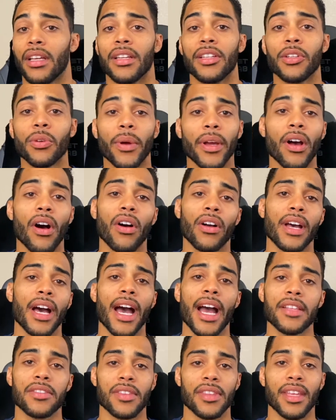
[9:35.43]
doing all
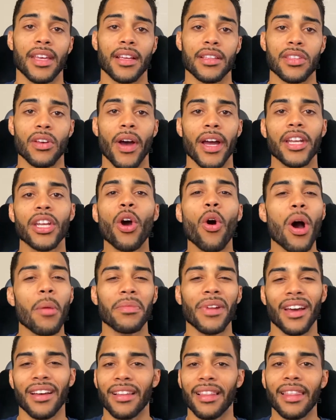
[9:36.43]
kinds of things. So I know I'm
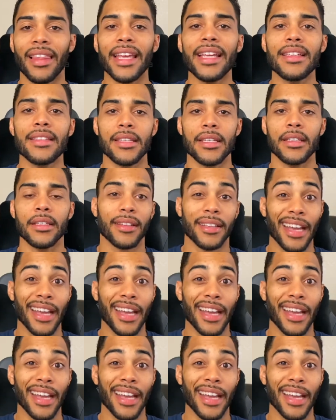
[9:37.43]
not lazy.